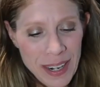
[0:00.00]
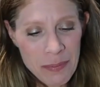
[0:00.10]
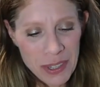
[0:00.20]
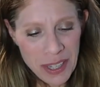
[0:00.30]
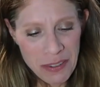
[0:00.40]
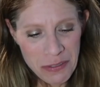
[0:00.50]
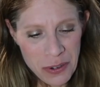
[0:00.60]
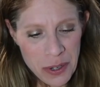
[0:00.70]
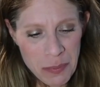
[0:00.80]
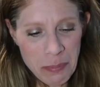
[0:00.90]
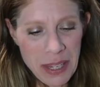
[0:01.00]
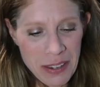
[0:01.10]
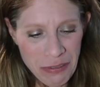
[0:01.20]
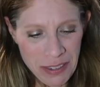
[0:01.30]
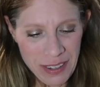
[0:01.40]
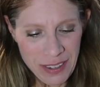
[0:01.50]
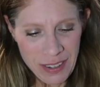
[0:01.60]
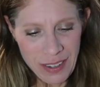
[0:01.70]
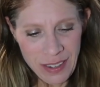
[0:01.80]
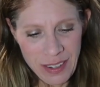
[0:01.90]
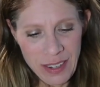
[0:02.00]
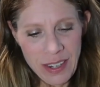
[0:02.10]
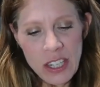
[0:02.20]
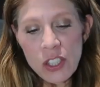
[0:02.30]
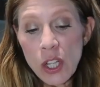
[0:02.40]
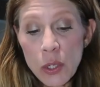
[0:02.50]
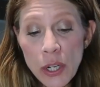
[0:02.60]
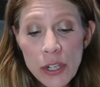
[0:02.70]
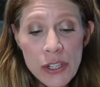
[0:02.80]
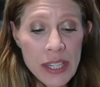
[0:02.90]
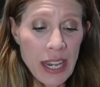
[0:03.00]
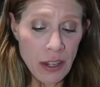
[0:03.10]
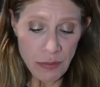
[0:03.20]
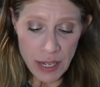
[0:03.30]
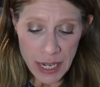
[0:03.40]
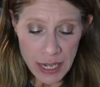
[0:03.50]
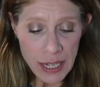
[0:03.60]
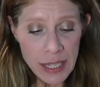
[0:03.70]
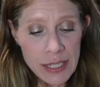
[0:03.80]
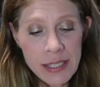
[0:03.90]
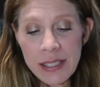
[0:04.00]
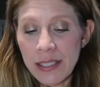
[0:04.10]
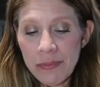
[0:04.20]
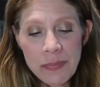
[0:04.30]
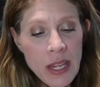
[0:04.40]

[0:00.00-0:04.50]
I'm looking for beef. Slow cooker steak fajitas,